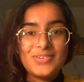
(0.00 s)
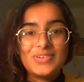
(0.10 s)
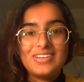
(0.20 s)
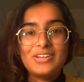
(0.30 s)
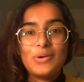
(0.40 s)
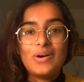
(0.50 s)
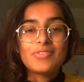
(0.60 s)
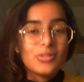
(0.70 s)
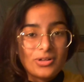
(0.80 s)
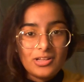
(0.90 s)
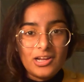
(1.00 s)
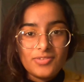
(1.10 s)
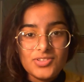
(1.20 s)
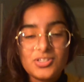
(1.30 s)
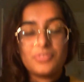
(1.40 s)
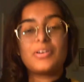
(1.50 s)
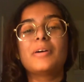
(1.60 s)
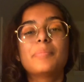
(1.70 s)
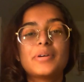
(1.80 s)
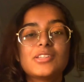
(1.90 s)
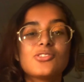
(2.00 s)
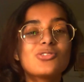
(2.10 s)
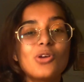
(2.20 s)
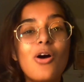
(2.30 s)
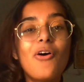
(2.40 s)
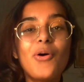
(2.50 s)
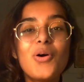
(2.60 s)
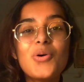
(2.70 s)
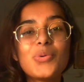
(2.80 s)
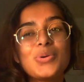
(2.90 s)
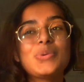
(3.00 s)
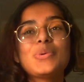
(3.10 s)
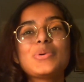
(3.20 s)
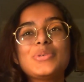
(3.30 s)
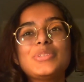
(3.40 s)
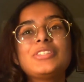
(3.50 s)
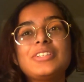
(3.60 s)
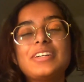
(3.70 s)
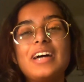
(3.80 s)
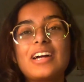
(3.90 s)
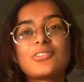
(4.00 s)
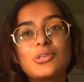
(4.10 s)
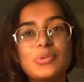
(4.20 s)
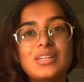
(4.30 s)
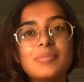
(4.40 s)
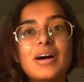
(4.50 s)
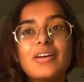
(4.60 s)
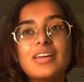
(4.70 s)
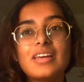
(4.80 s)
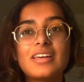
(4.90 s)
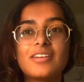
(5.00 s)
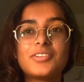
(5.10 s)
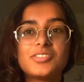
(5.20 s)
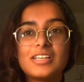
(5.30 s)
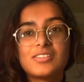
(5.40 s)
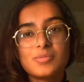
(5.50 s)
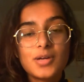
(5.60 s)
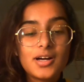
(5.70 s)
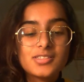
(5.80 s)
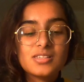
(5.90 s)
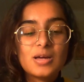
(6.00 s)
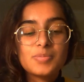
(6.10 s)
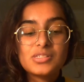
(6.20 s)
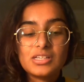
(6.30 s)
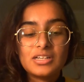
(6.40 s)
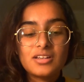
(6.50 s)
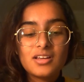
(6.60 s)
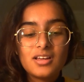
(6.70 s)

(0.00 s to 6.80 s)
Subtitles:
and I have to look a lot of this stuff up, but it's so cool to actually read about it and understand some concepts and